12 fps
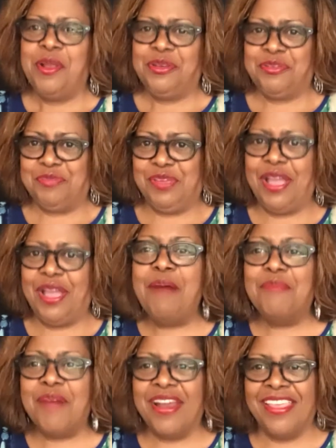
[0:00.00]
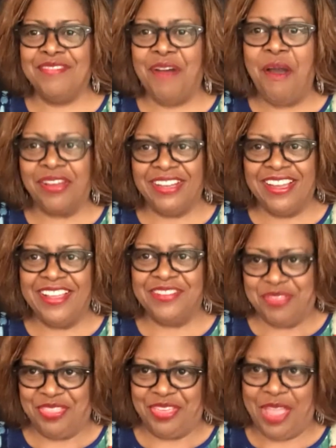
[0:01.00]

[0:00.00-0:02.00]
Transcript: to become one of the vocalists. Oh,